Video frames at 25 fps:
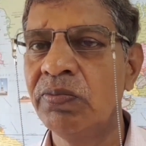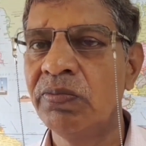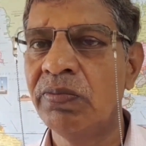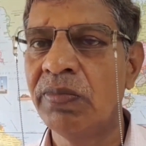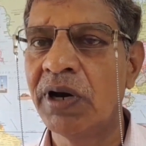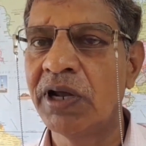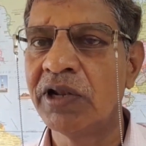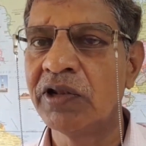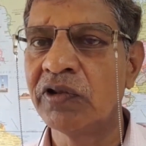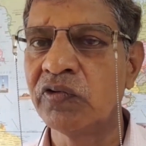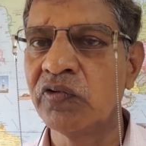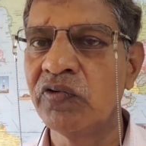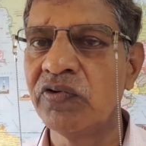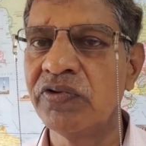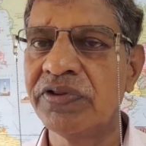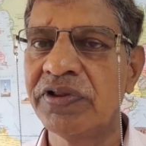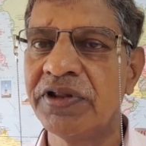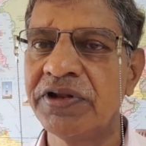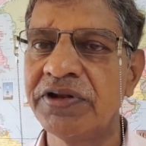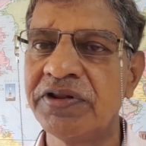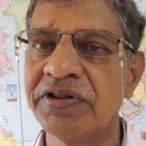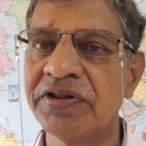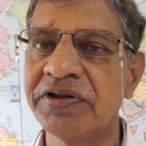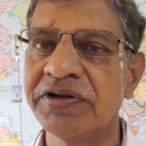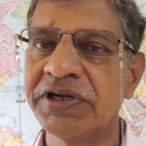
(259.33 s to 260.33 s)
monsoon
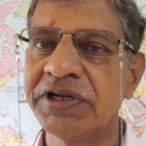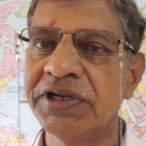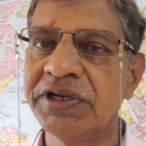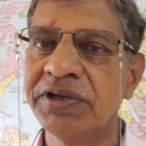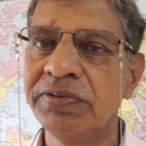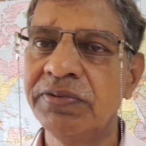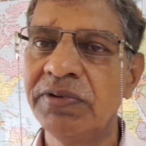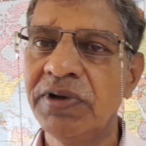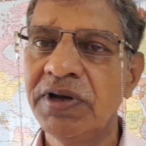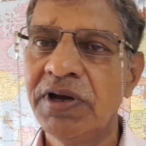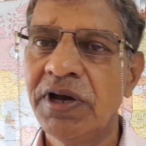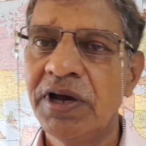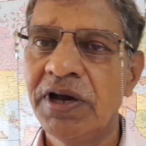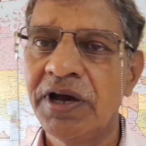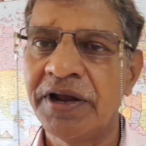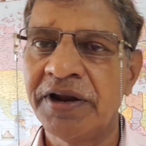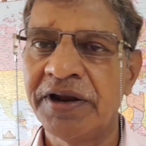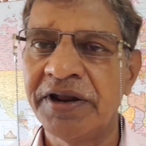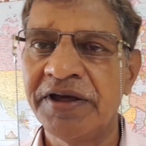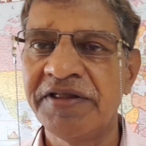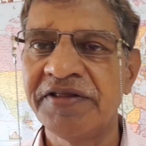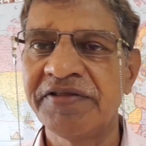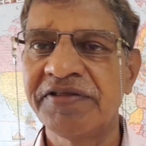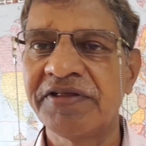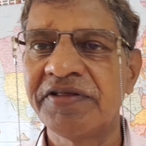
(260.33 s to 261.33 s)
sensitive,
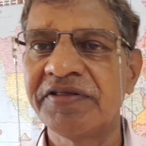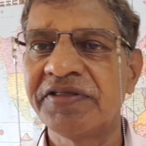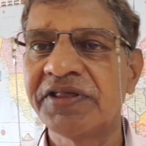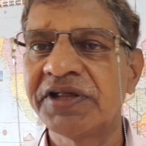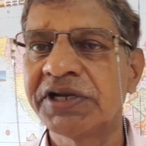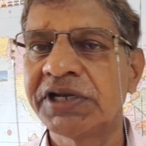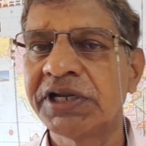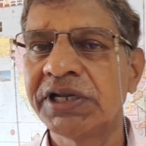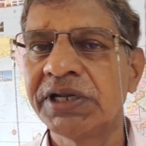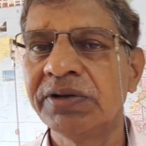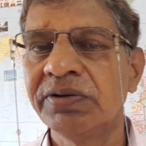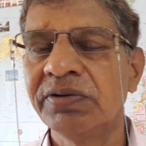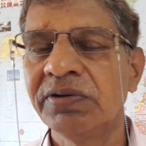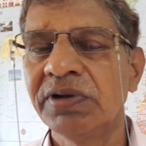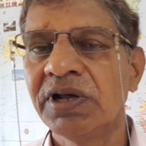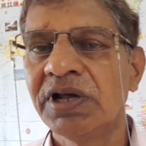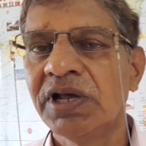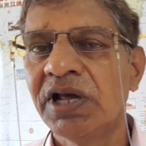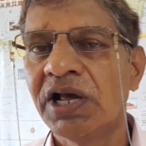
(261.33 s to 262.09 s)
rain sensitive,